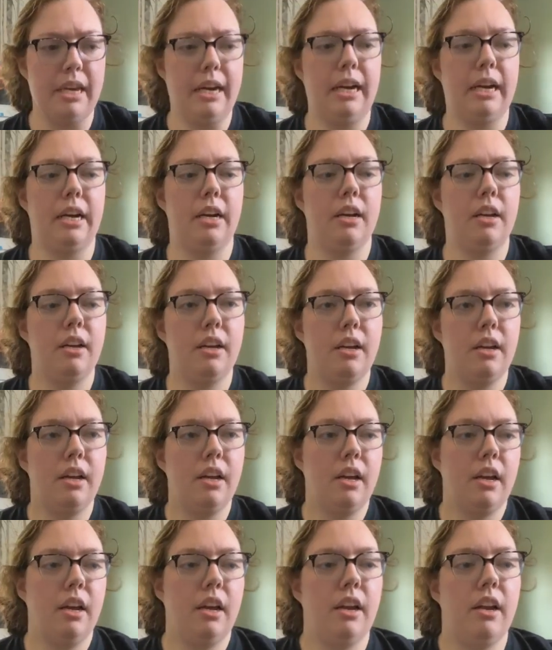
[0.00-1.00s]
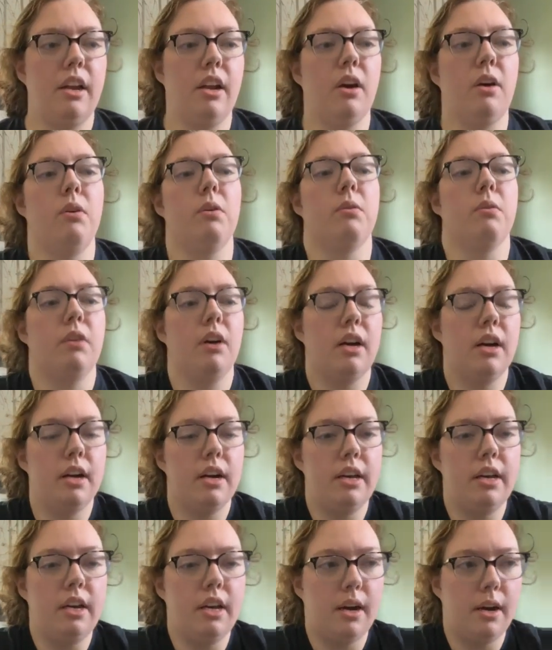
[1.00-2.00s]
yeah, no,
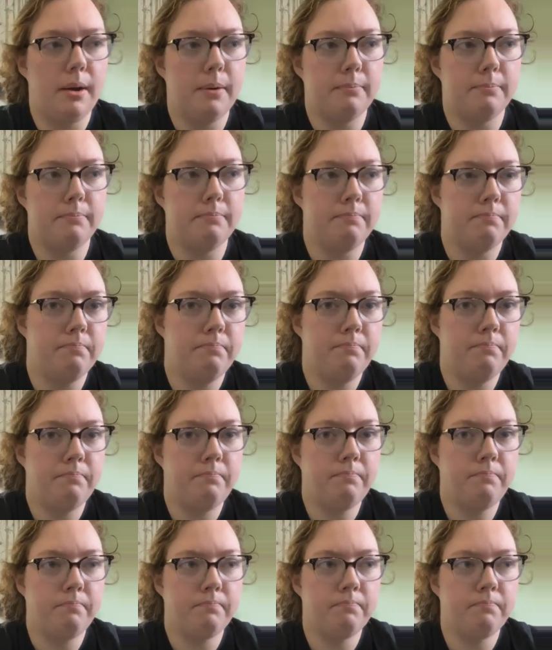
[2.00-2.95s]
I, um,